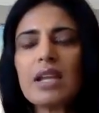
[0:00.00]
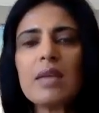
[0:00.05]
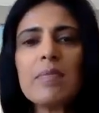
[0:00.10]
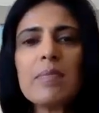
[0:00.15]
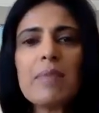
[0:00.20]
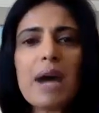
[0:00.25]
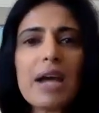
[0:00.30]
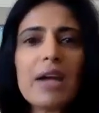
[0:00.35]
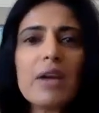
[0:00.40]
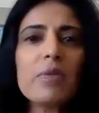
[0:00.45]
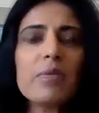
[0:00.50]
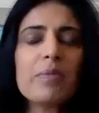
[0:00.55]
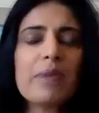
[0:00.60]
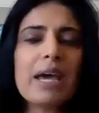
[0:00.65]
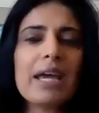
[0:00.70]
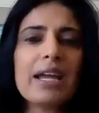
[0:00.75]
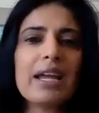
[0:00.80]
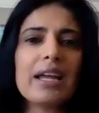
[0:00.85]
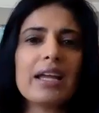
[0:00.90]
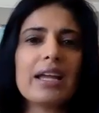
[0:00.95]

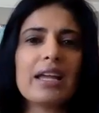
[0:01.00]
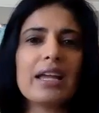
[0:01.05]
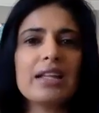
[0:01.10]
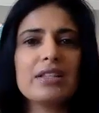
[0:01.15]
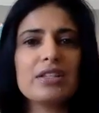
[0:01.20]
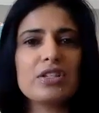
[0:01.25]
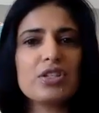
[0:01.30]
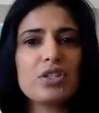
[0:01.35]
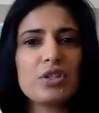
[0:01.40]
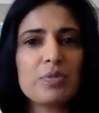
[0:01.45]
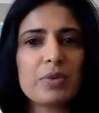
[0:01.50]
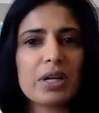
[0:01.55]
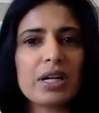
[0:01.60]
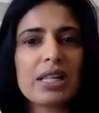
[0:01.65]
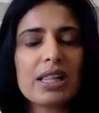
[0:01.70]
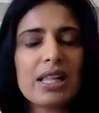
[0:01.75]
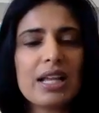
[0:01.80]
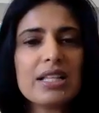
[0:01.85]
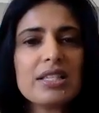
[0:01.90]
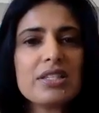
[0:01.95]
Biomedic and the Super
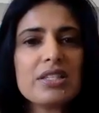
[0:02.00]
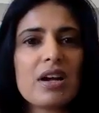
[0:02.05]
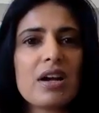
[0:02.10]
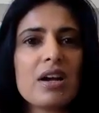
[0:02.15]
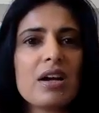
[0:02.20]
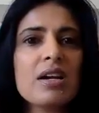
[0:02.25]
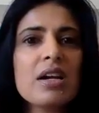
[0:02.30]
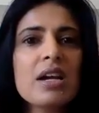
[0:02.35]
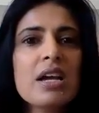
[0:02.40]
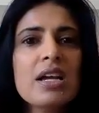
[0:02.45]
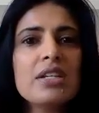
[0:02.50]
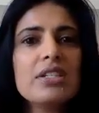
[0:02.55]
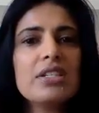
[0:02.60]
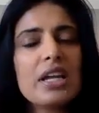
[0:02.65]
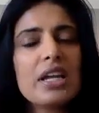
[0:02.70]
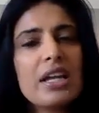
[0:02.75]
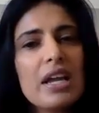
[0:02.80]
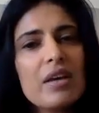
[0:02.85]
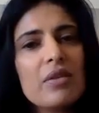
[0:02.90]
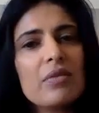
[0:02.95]
Cleanser to
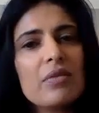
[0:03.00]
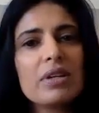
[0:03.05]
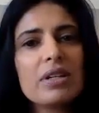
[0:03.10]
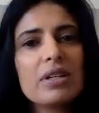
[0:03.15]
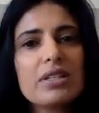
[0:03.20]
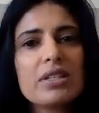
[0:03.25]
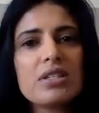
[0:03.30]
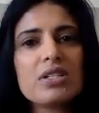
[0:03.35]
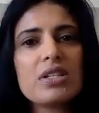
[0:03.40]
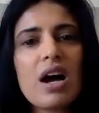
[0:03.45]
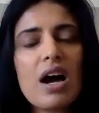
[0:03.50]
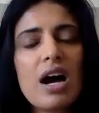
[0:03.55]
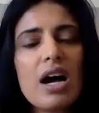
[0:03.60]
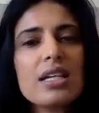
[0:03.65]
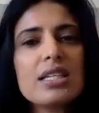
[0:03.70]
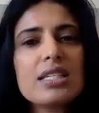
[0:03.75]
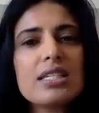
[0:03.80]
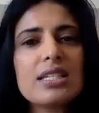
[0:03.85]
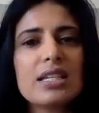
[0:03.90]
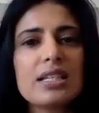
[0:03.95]
get rid of the
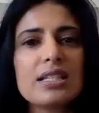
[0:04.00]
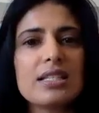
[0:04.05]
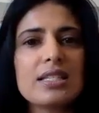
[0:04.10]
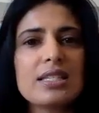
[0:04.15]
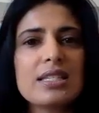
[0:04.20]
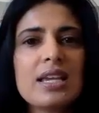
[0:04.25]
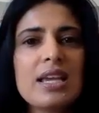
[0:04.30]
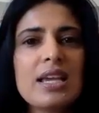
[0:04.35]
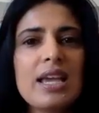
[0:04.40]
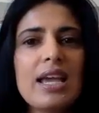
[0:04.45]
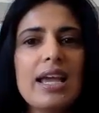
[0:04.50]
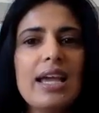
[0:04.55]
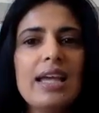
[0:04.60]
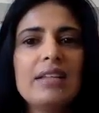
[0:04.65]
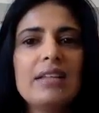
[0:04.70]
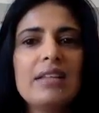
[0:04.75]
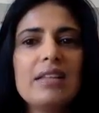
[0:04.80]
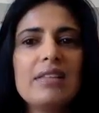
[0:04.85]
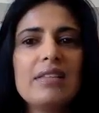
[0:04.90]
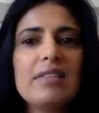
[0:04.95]
toxins.
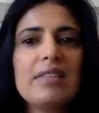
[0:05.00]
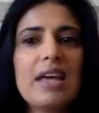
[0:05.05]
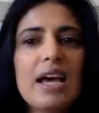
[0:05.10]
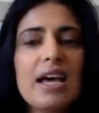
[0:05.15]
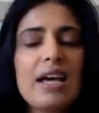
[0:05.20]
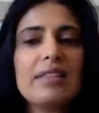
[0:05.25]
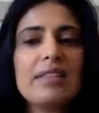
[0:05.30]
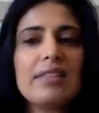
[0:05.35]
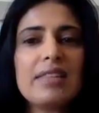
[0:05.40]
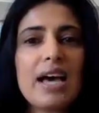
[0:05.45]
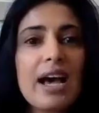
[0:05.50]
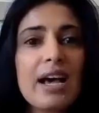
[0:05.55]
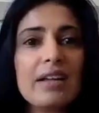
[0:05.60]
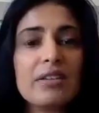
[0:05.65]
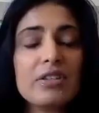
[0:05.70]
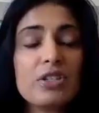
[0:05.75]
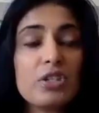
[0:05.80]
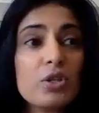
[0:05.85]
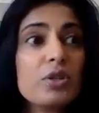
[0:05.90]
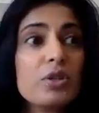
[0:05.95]
And
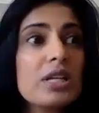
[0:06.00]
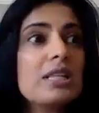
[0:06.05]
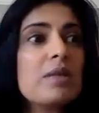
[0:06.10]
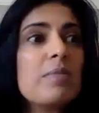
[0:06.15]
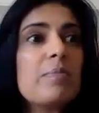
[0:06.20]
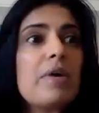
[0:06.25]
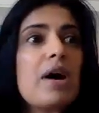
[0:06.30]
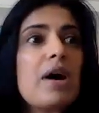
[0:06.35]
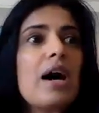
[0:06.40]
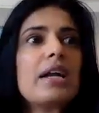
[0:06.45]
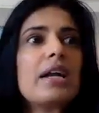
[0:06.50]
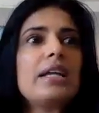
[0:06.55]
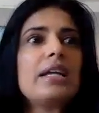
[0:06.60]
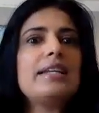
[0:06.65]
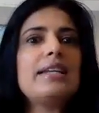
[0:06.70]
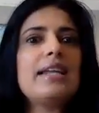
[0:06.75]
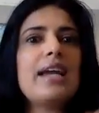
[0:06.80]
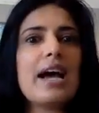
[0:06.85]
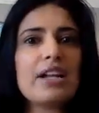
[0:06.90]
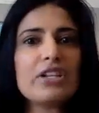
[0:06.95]
so then the body
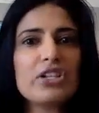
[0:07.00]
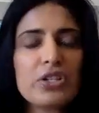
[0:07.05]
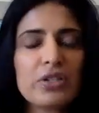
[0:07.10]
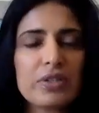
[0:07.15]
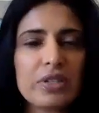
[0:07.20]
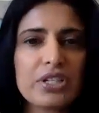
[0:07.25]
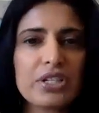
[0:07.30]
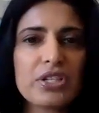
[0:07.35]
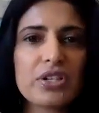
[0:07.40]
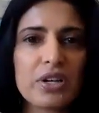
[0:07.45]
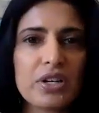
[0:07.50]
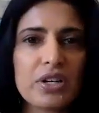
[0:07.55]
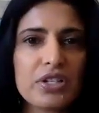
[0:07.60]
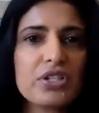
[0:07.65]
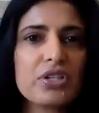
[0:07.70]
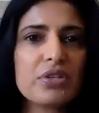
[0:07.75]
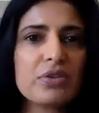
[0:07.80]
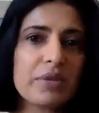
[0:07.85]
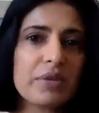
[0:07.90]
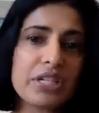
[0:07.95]
naturally starts
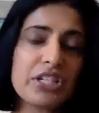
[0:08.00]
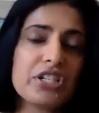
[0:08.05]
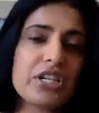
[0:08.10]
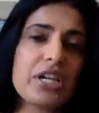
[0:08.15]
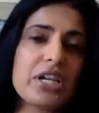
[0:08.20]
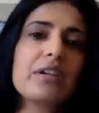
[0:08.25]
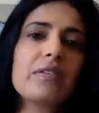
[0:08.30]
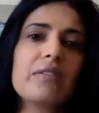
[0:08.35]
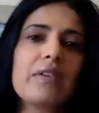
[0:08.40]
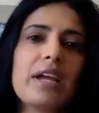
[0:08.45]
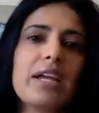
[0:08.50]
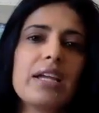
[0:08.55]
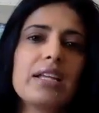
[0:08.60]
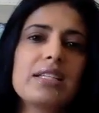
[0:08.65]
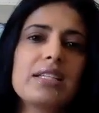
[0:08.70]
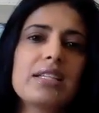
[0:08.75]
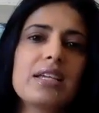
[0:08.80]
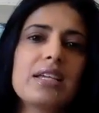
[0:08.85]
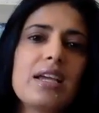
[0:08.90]
to regenerate.